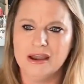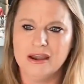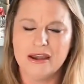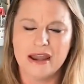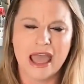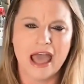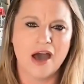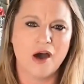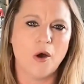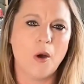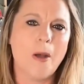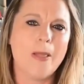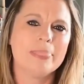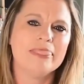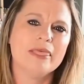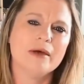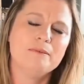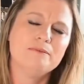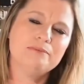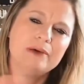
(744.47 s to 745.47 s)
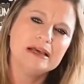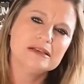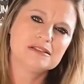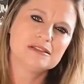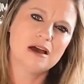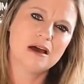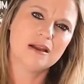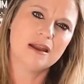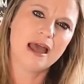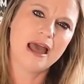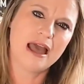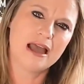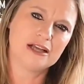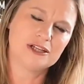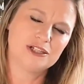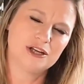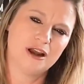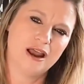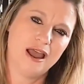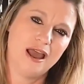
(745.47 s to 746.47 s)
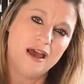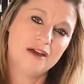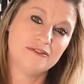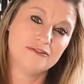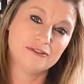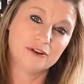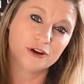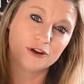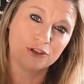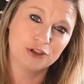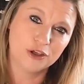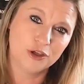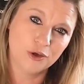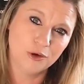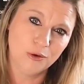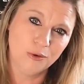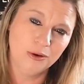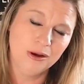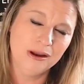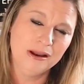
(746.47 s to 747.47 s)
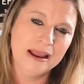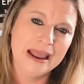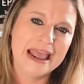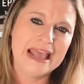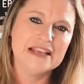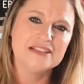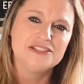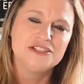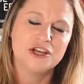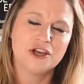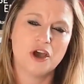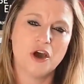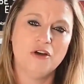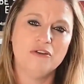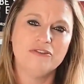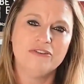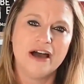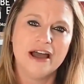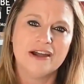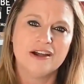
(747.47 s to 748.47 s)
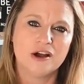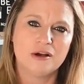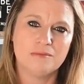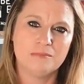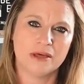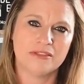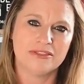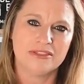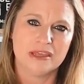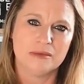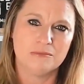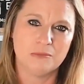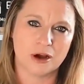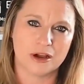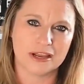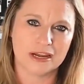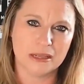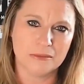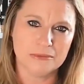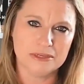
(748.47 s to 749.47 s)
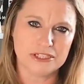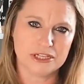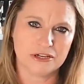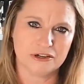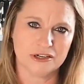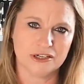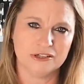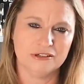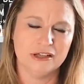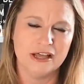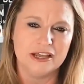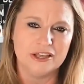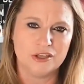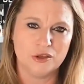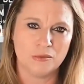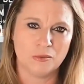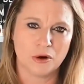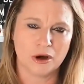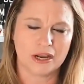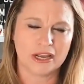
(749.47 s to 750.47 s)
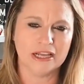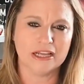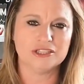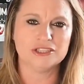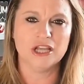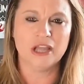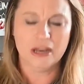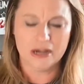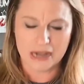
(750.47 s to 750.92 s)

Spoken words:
Now, the best call to action I have for you is to go find our monthly marketing material at UMortgage.